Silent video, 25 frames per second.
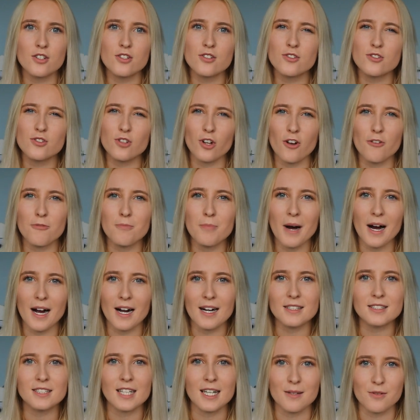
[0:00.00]
sort of
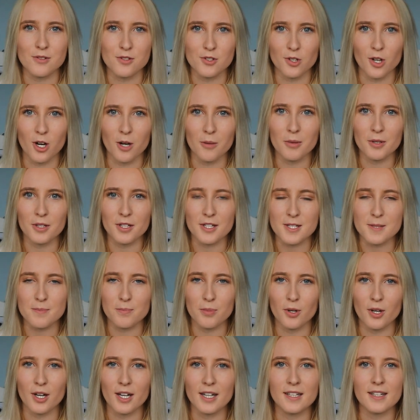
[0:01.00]
part-time job at this
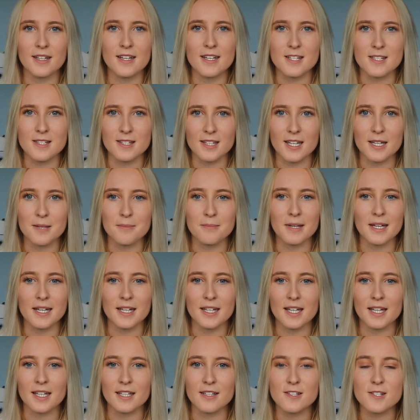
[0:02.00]
point is like
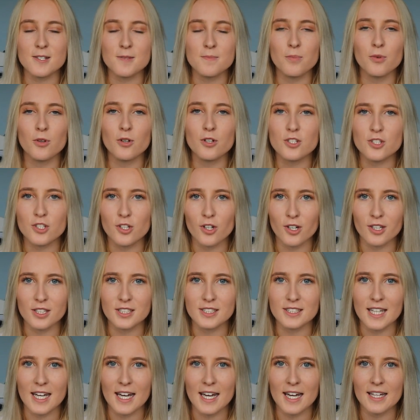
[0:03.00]
making sports
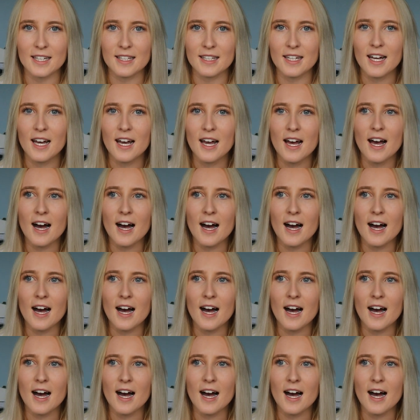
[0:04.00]
content.